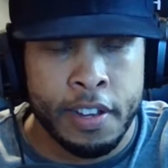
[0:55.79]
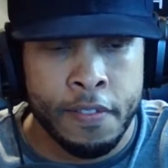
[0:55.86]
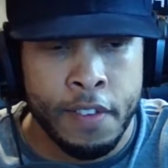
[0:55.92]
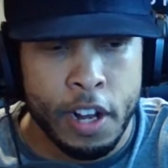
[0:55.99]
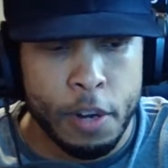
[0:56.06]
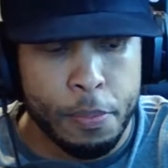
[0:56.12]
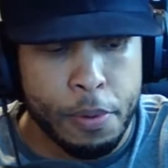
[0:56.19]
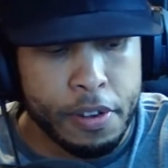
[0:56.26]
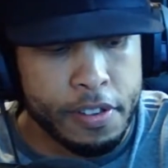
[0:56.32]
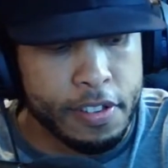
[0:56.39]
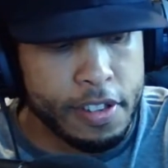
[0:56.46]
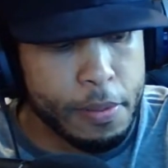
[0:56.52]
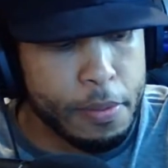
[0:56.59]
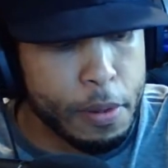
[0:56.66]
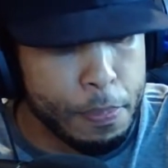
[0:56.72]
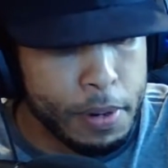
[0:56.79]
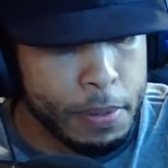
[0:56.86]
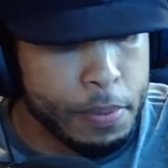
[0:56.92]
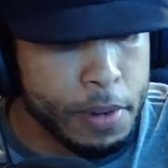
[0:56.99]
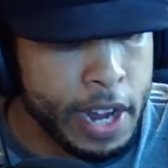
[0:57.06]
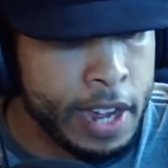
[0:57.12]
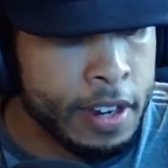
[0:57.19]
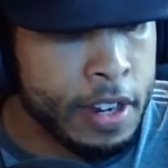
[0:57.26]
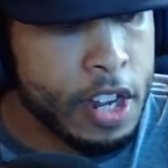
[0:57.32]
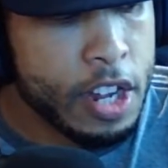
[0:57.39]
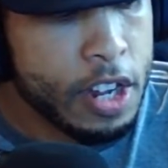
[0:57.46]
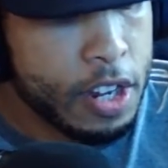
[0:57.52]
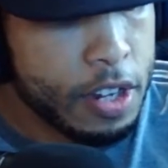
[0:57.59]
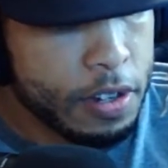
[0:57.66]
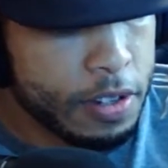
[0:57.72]
developers and some of the people that
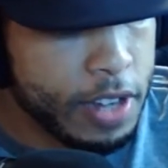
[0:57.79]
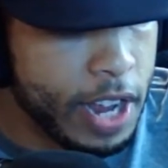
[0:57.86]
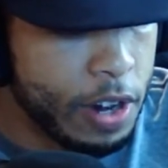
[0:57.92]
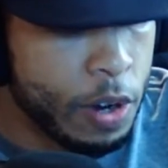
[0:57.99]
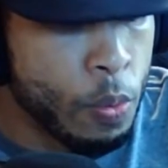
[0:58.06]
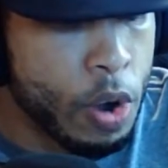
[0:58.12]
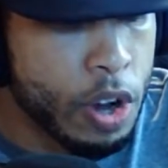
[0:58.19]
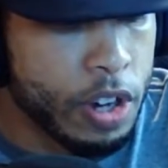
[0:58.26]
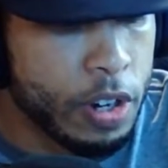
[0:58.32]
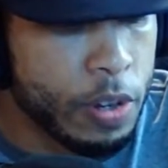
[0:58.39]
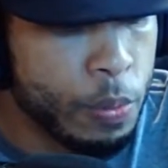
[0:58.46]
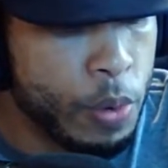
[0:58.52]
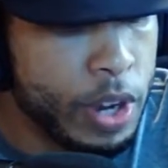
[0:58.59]
are working